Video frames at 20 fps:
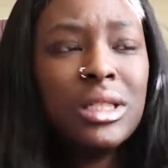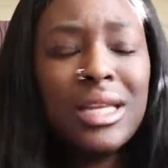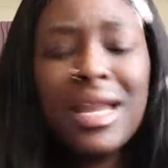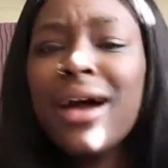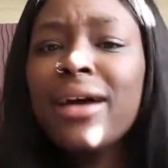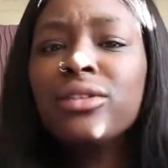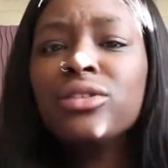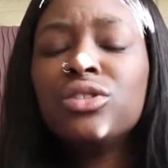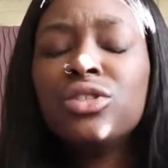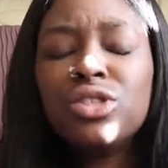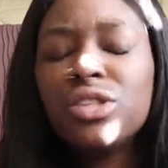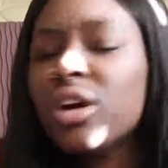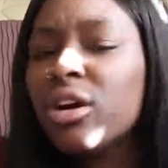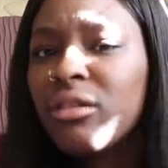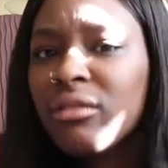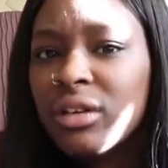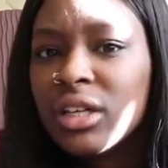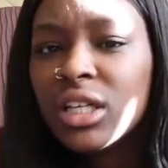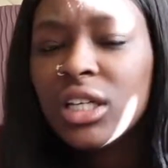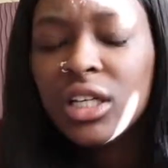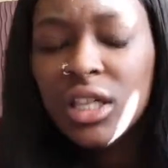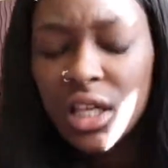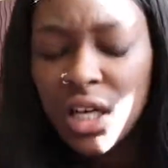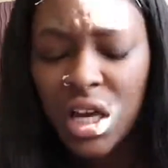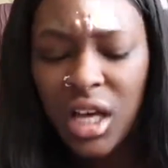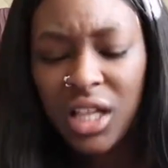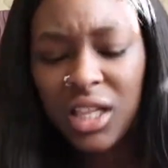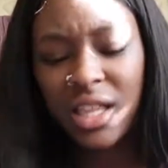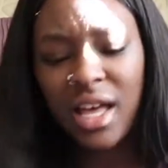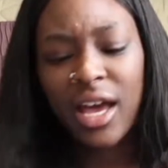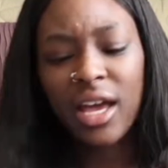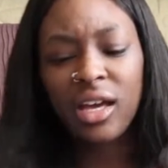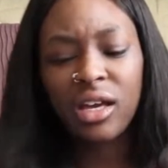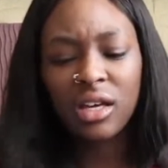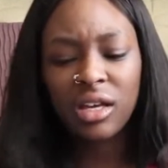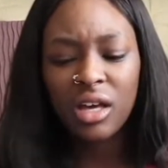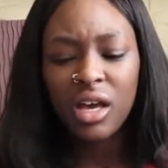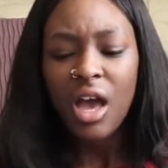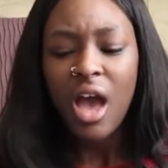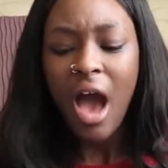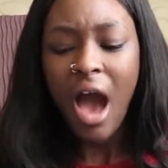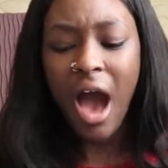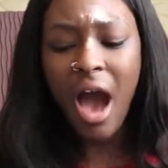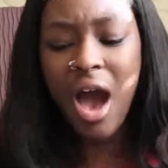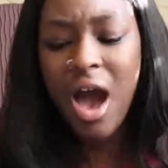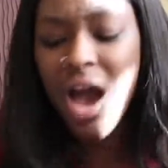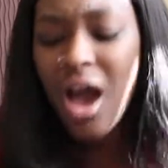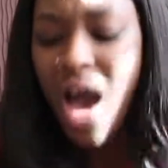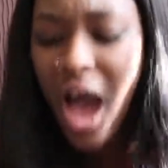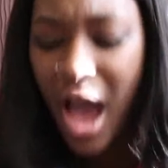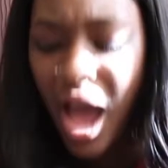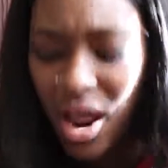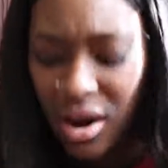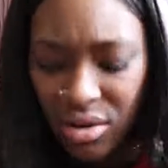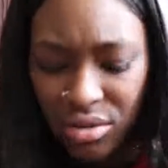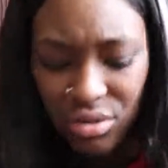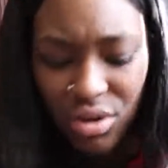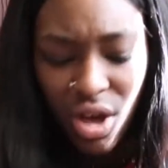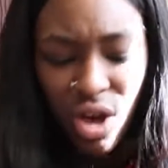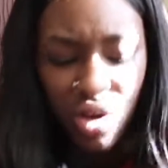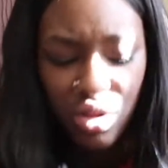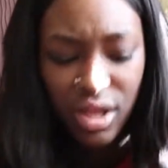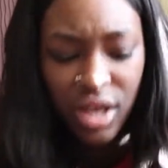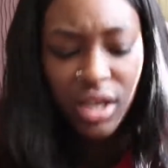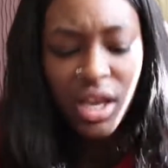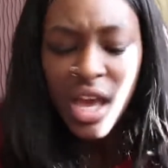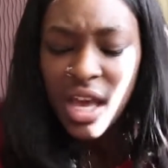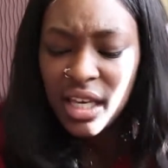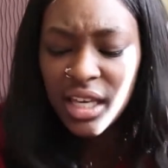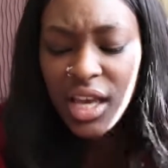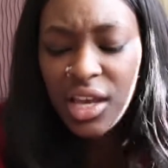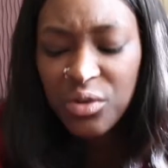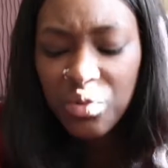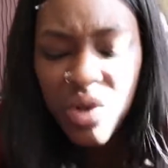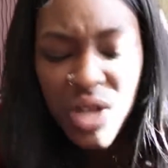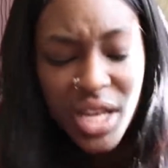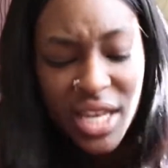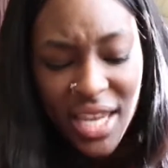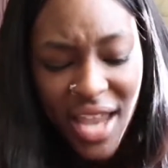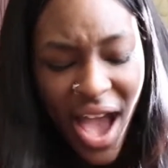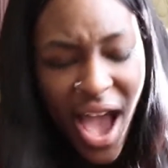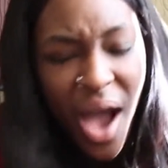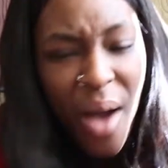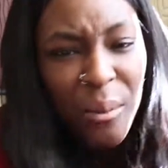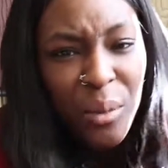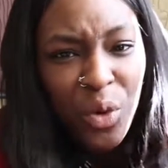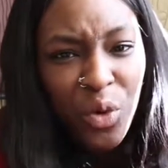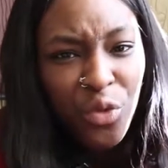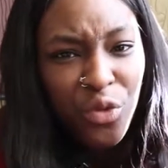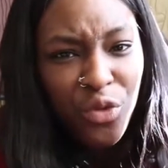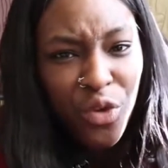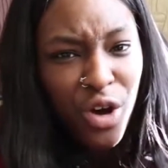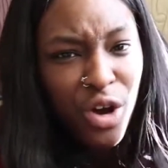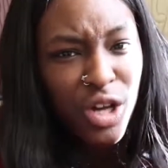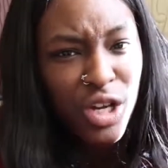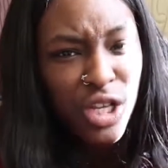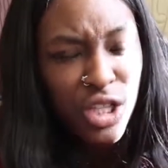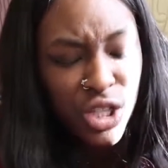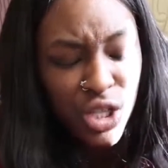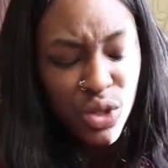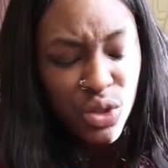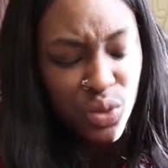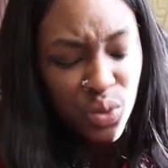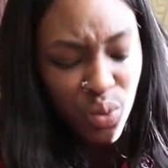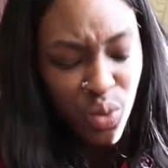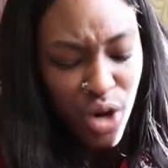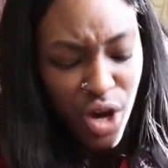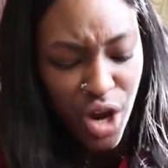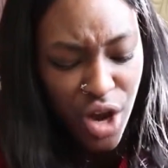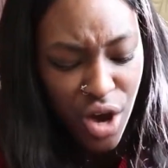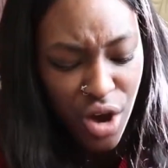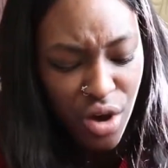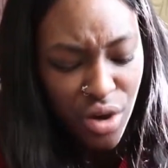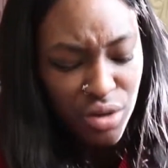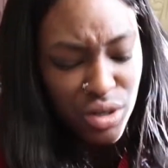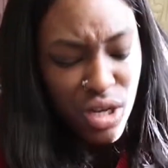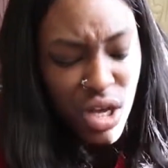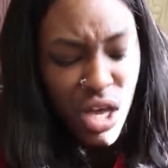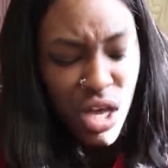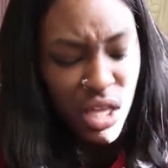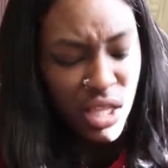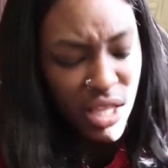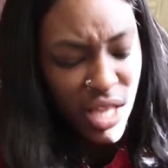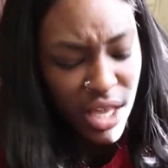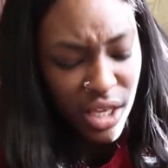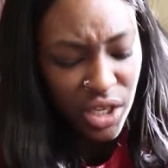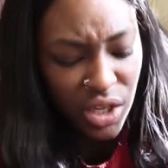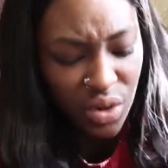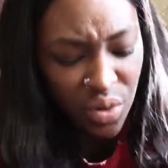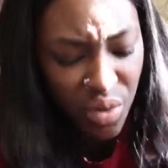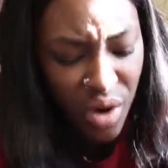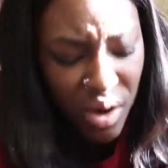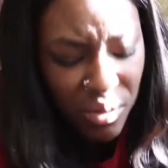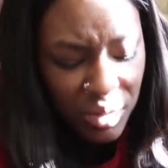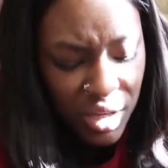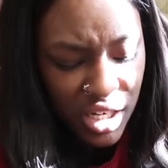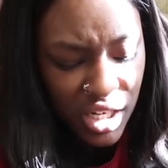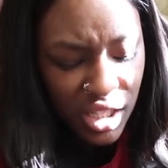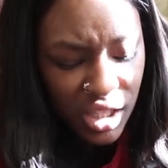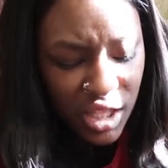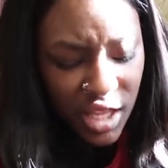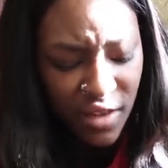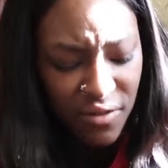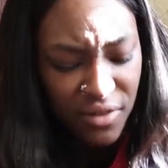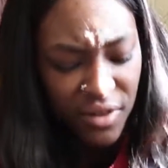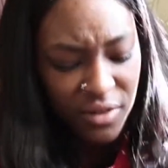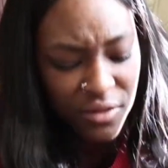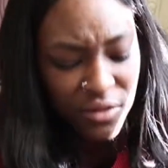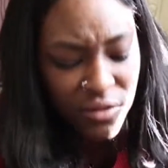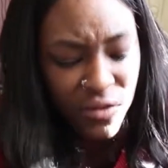Not sorry. Like, I don't know. Like, can we not move forward in this world? Like, you want me to live in